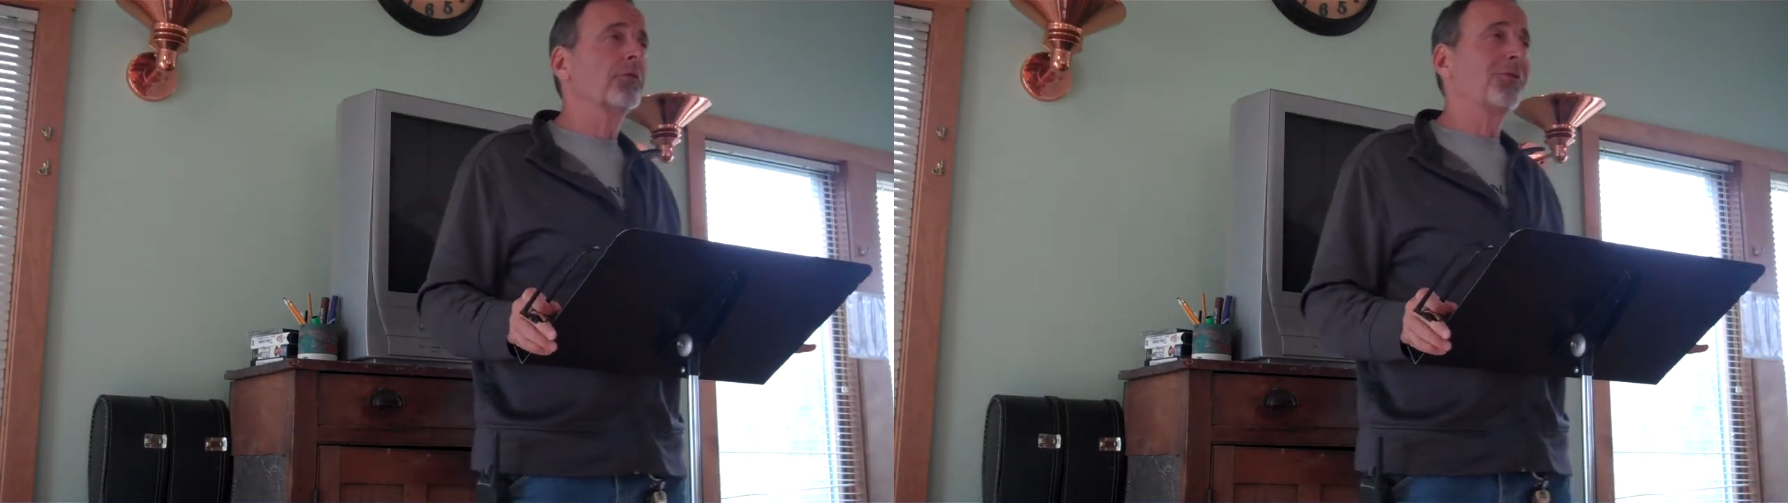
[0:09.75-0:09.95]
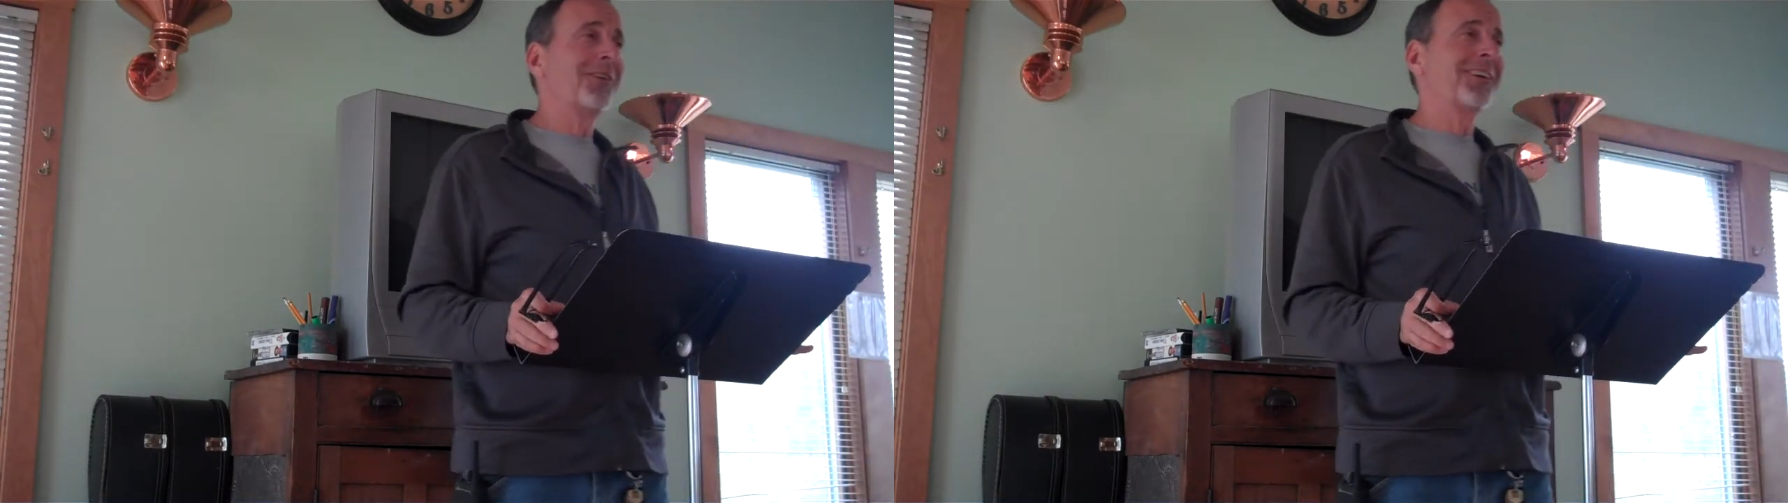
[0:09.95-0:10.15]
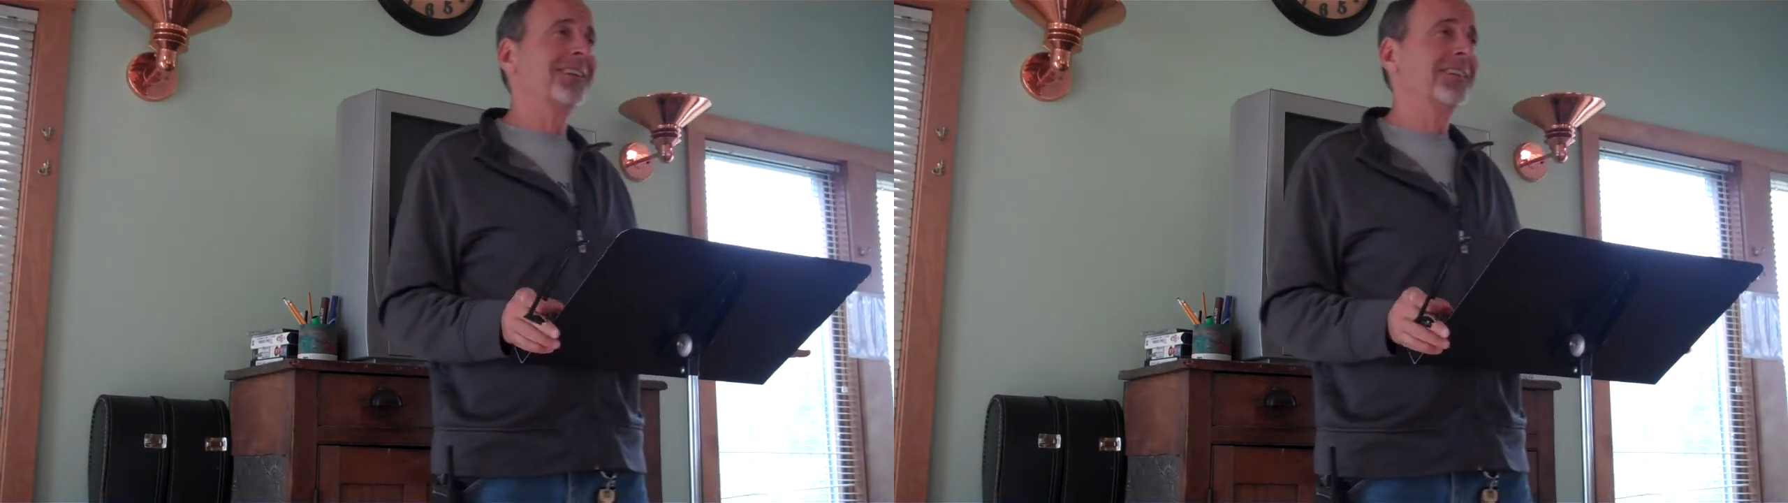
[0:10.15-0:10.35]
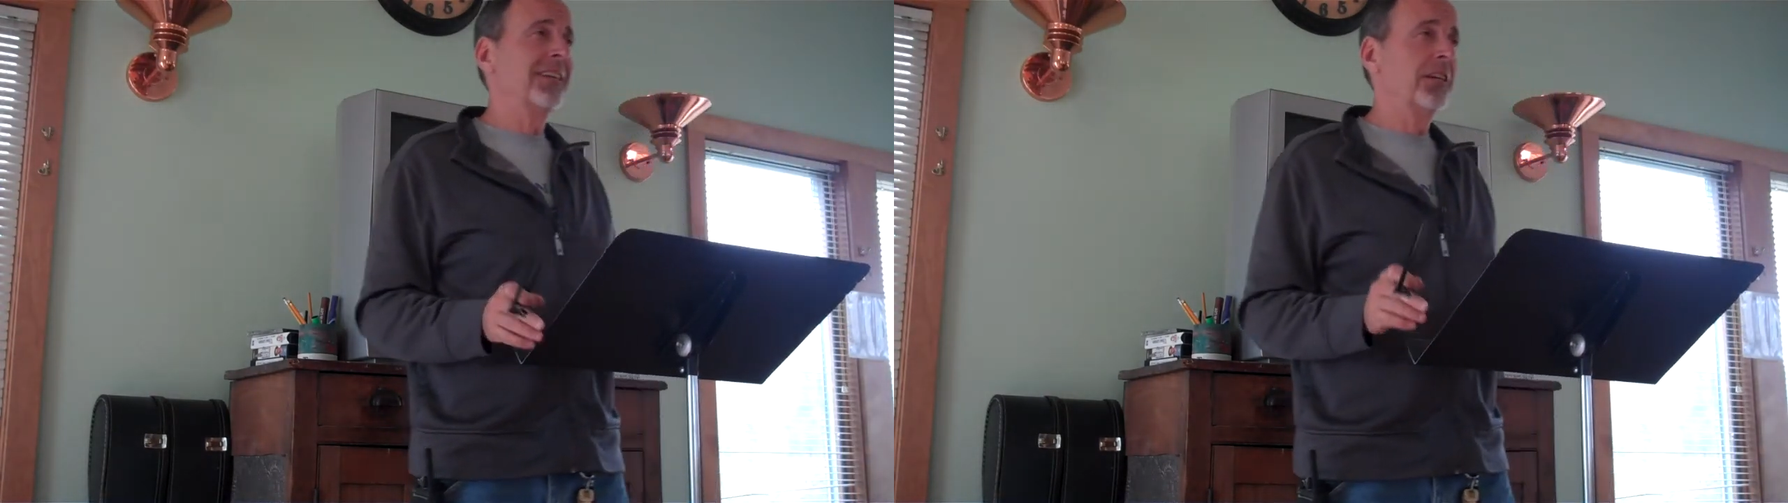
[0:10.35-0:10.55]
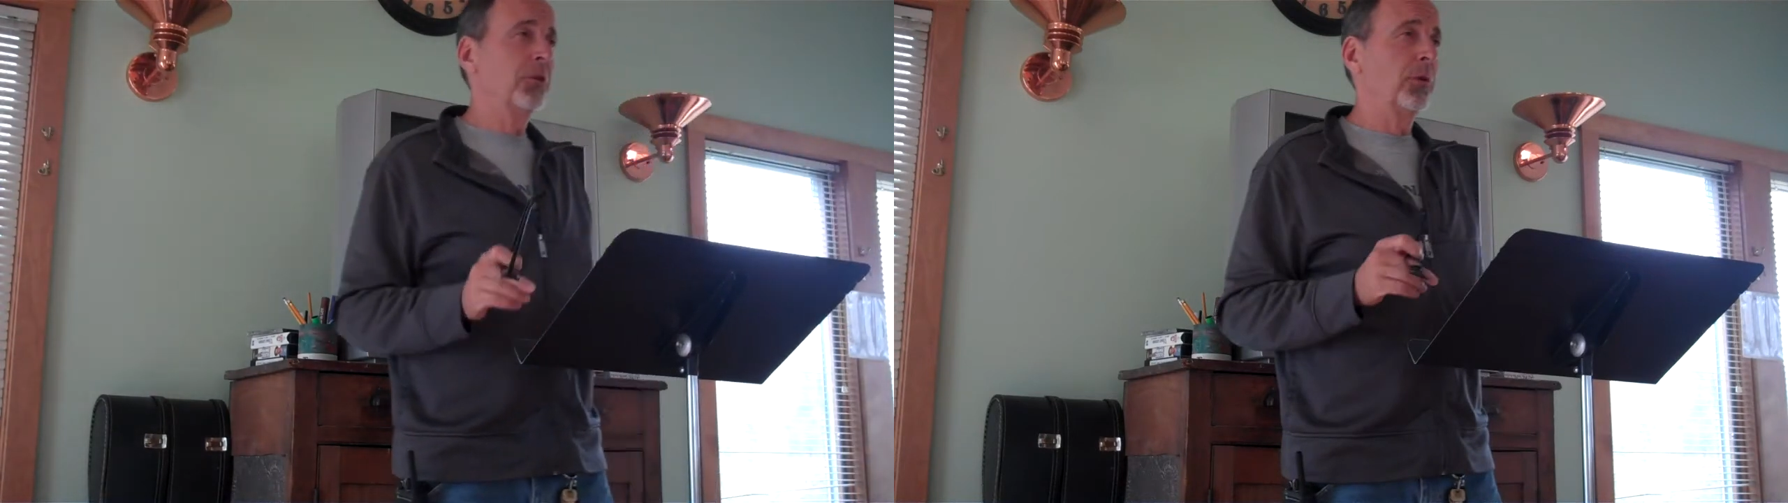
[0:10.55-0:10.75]
for our
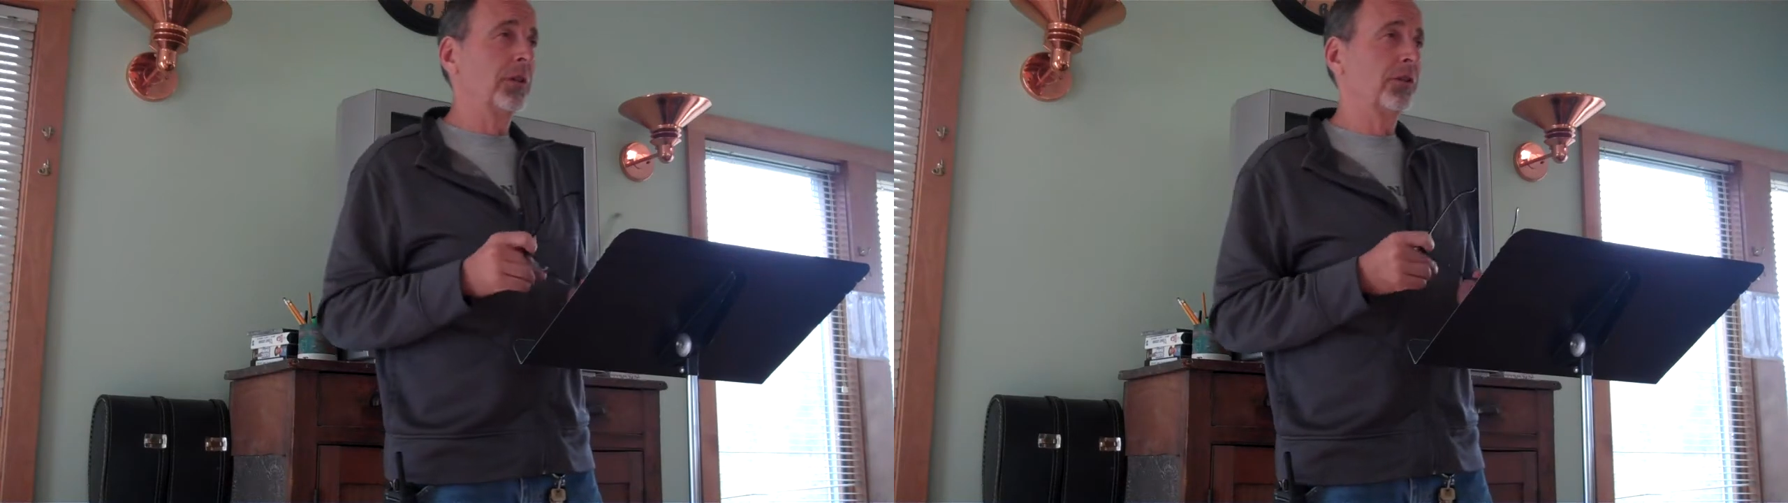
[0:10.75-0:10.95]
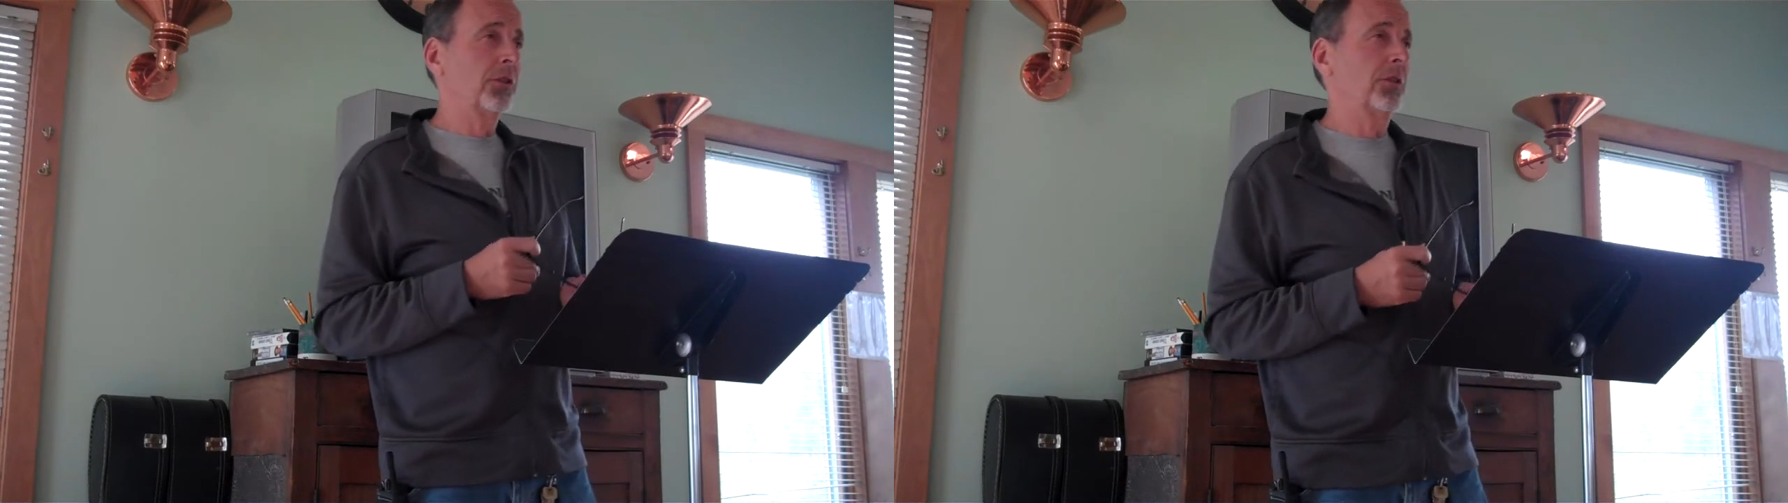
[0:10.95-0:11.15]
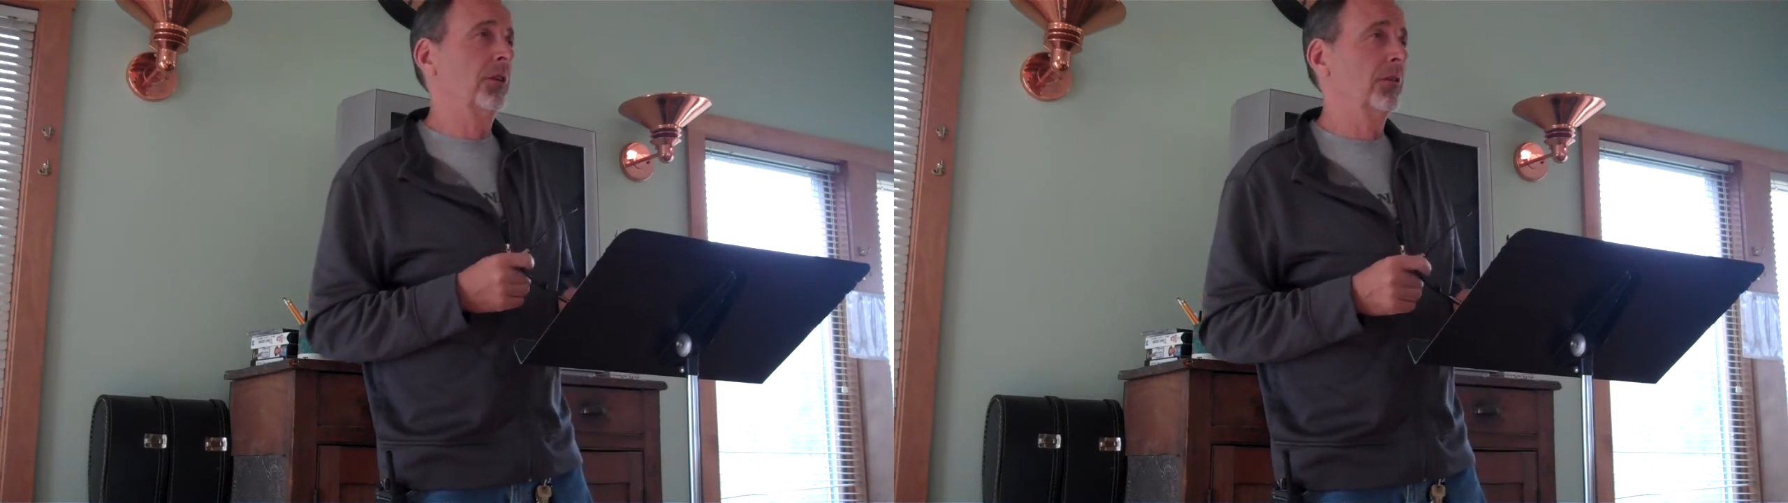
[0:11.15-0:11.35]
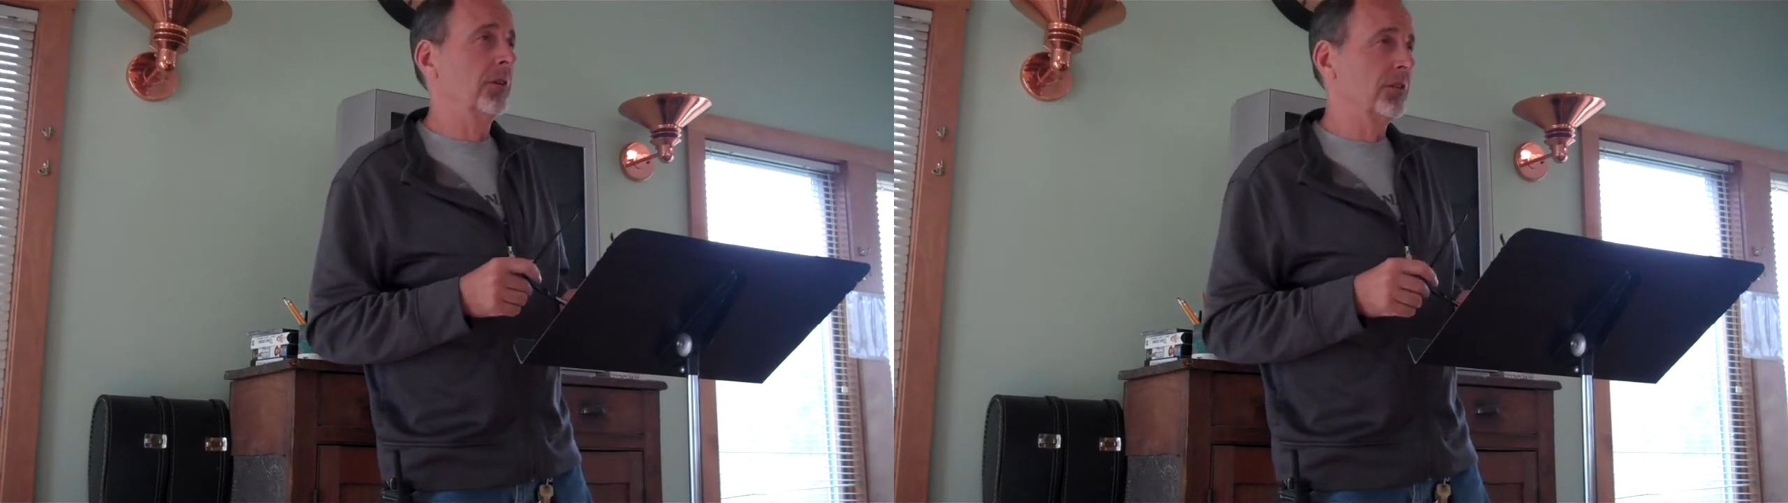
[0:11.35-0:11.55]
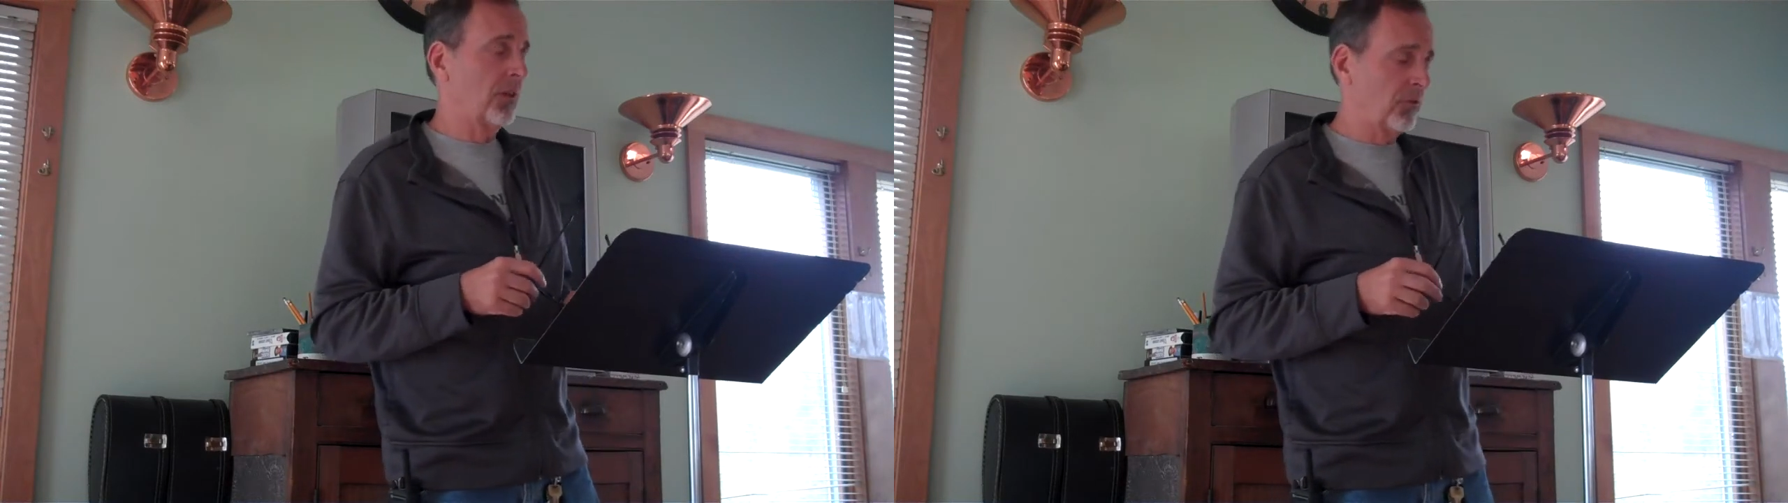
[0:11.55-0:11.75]
continuing
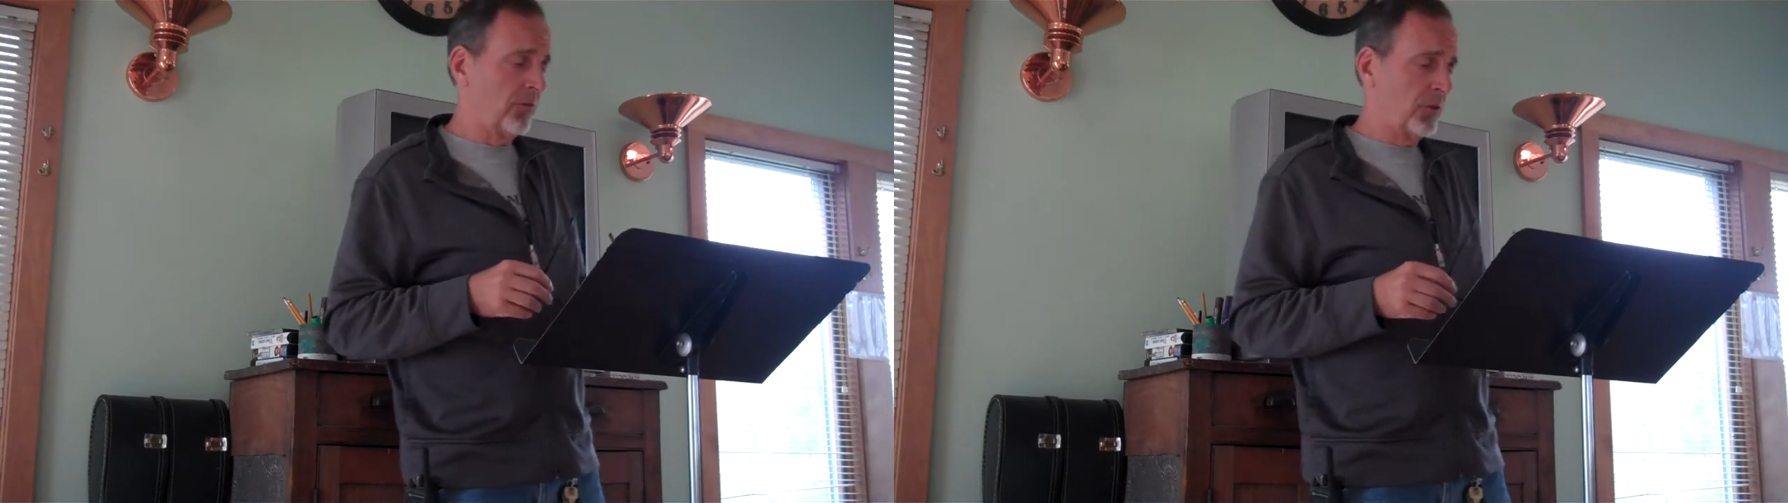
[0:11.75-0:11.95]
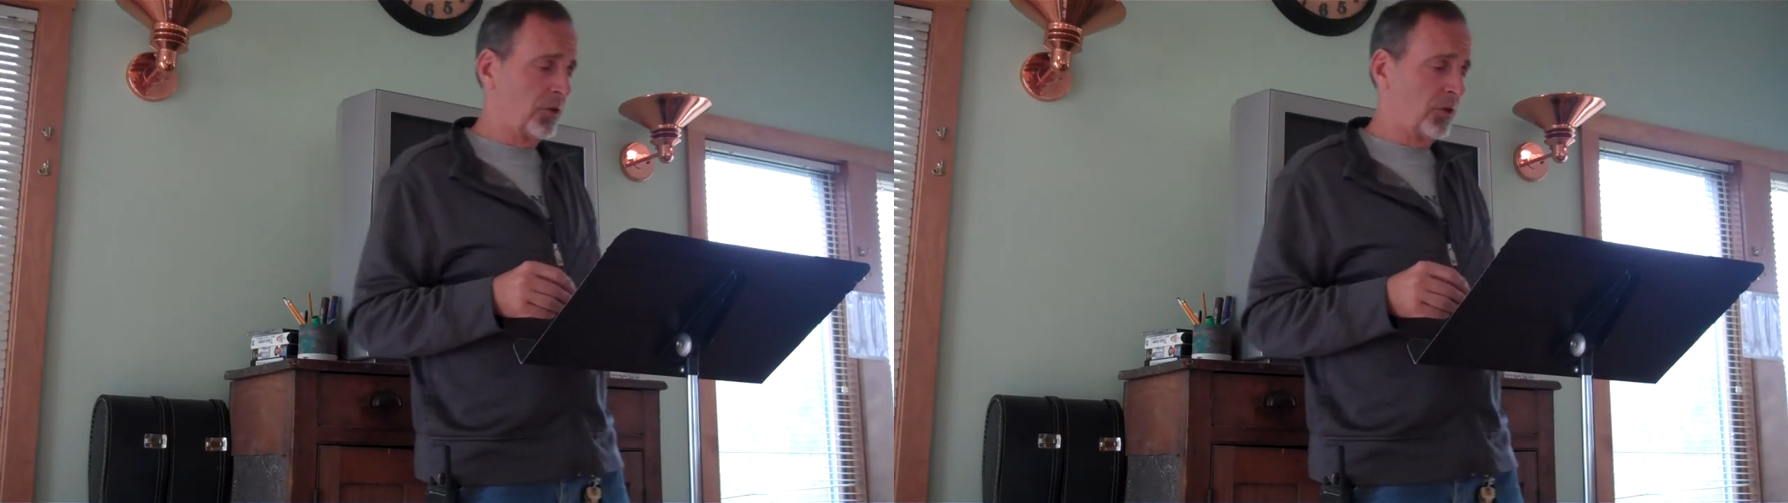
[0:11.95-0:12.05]
series that we've